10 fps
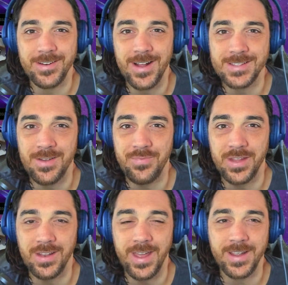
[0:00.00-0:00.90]
They're not
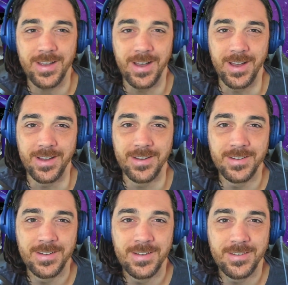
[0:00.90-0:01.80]
something like
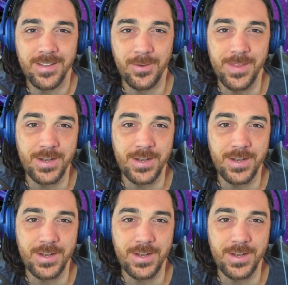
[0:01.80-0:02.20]
when